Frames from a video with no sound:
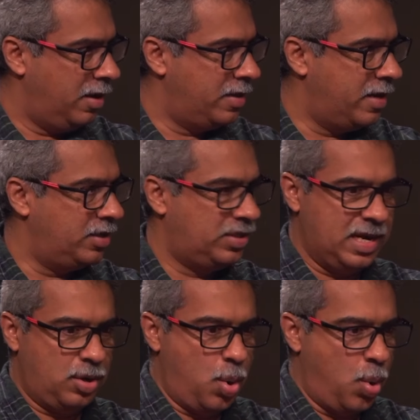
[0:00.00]
There is
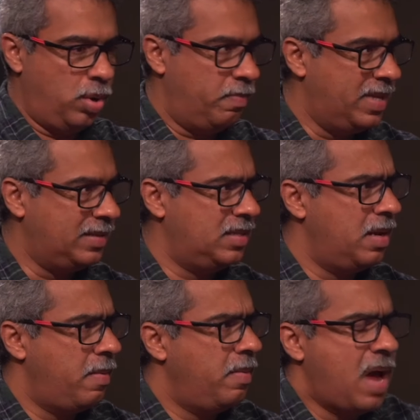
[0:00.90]
that whole,
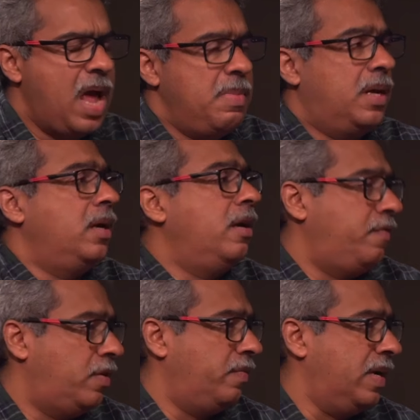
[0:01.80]
I make a
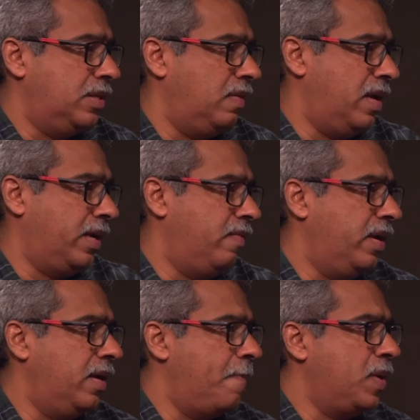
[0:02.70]
gift of myself like
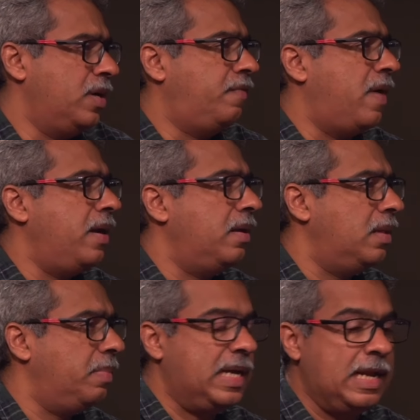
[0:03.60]
we defined in
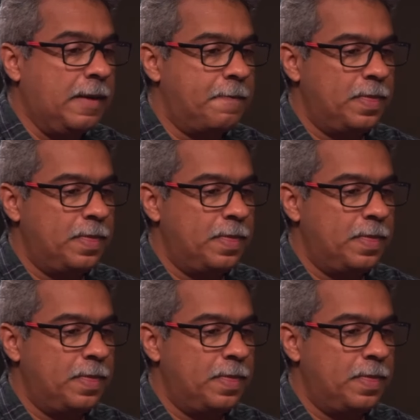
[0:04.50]
the beginning.